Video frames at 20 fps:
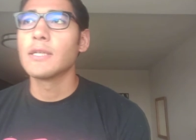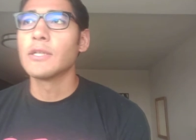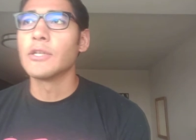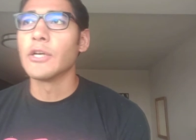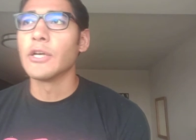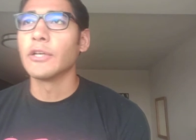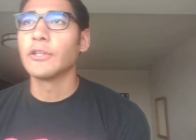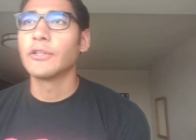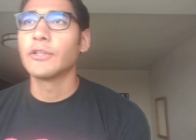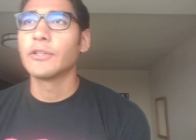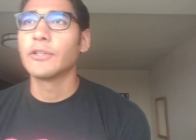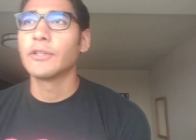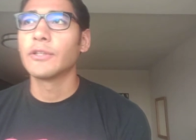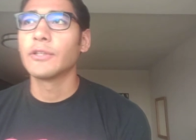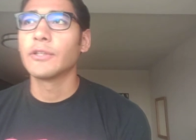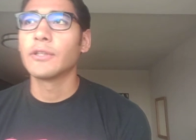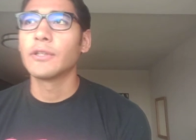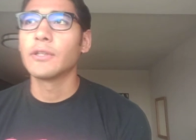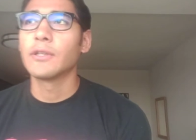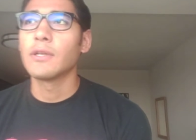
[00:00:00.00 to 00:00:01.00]

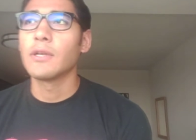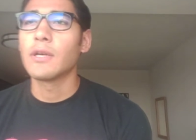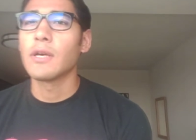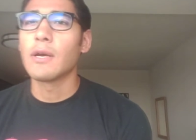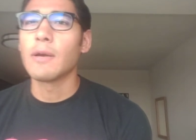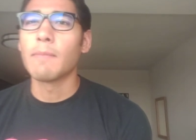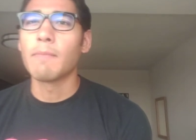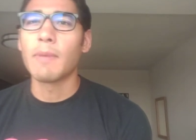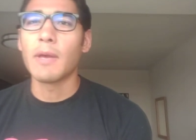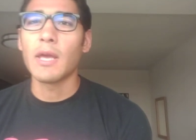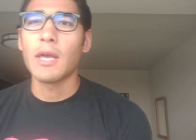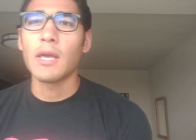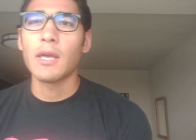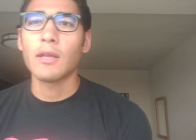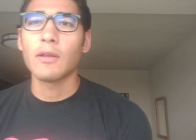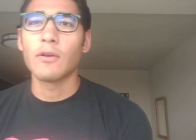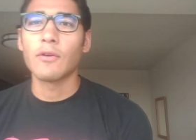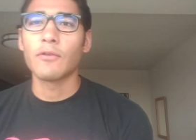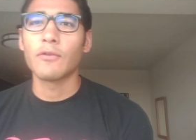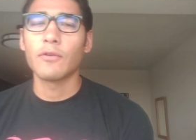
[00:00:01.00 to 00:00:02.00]
just
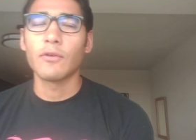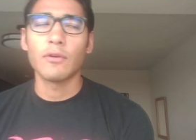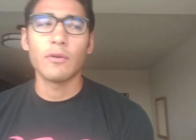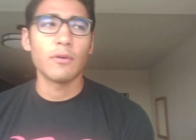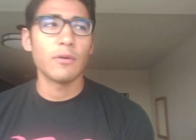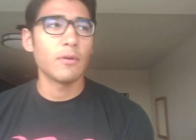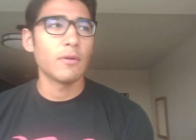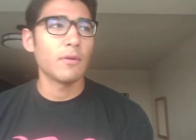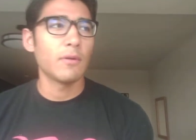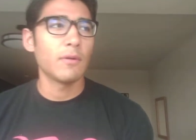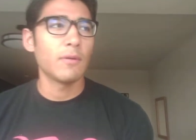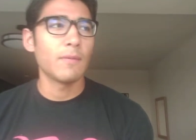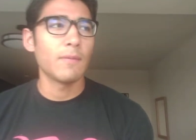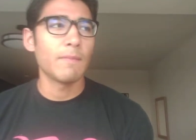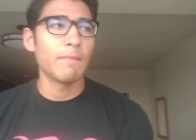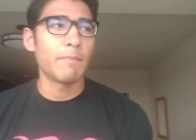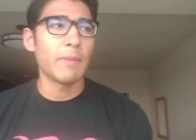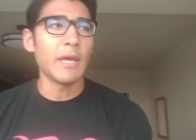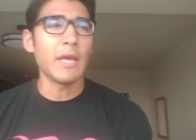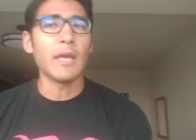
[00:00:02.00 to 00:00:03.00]
being there's
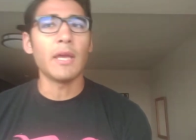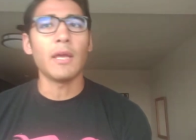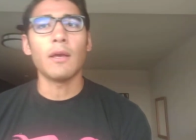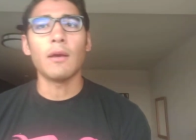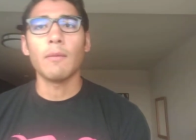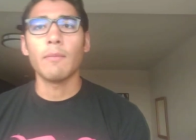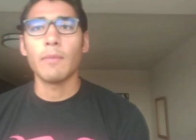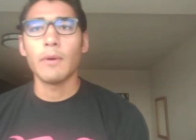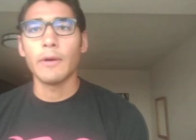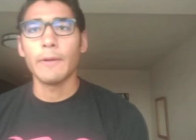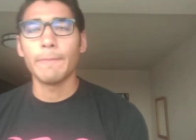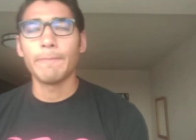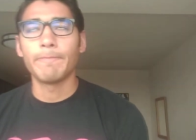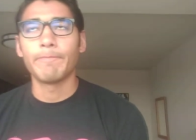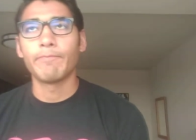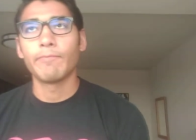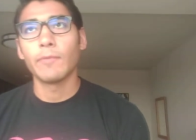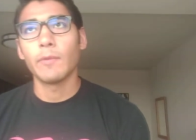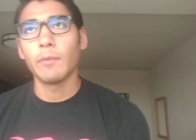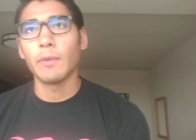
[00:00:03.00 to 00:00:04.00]
being but
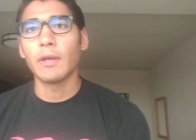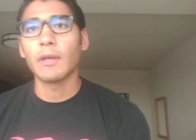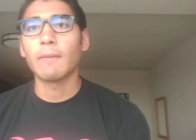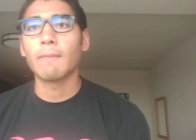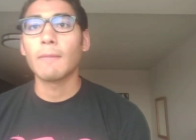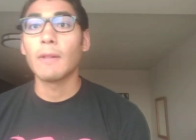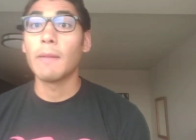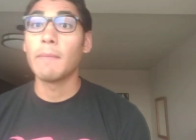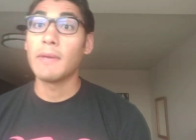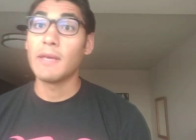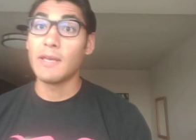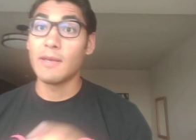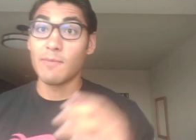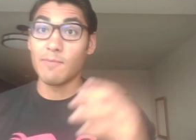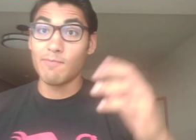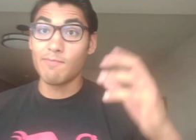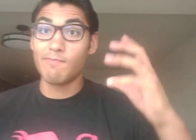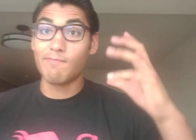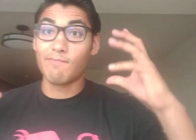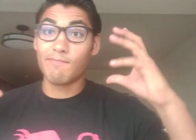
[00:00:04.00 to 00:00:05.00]
let me let me
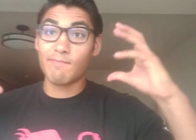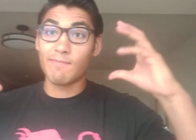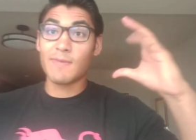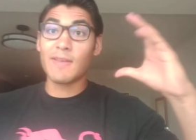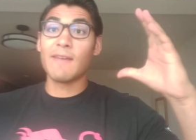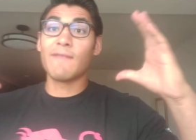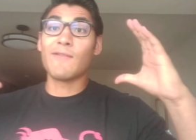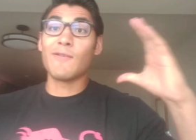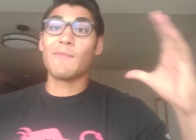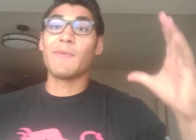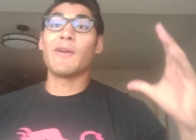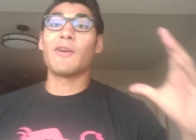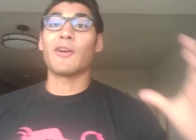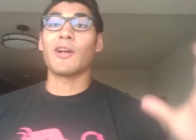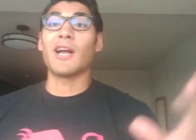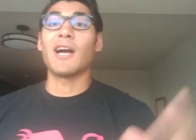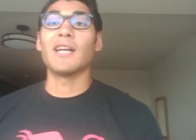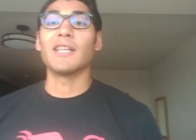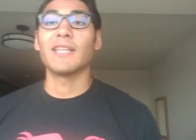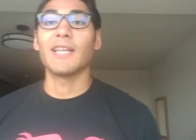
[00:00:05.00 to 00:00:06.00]
give you better
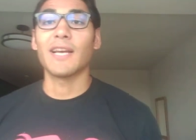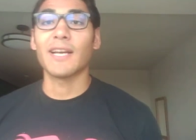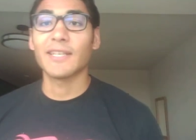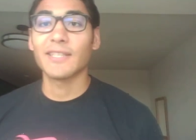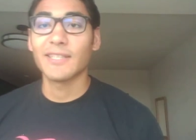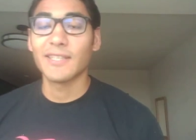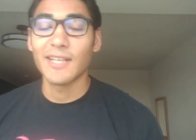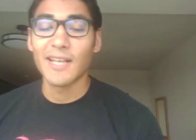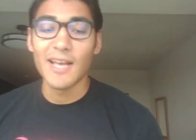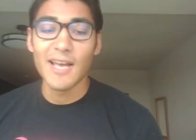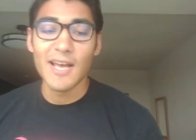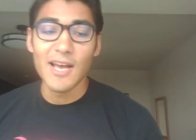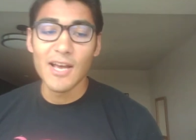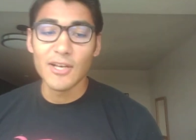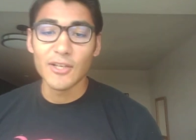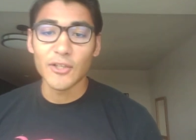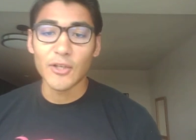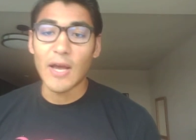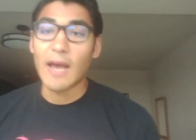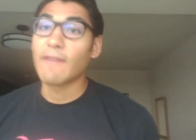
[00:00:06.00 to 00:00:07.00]
context.
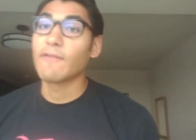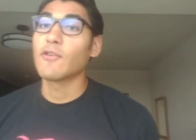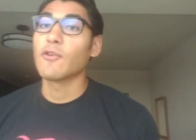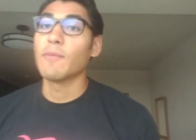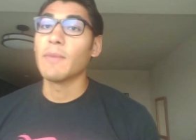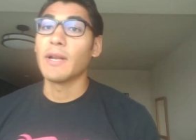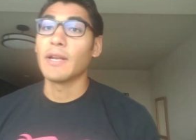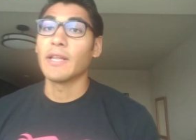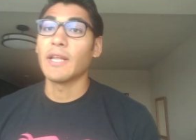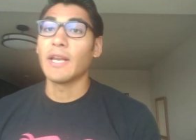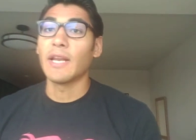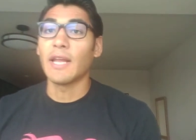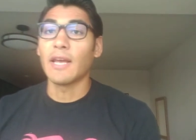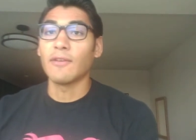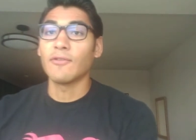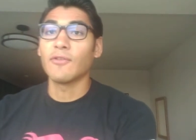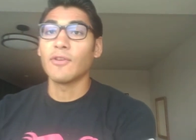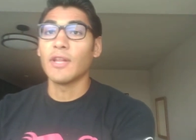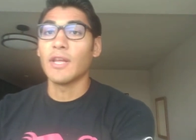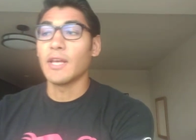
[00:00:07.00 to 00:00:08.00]
So after meditating
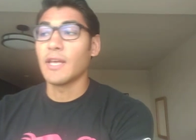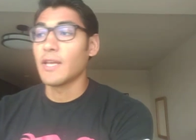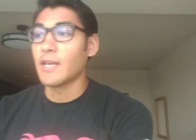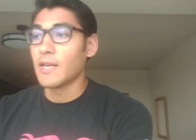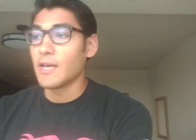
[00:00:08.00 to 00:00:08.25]
yesterday,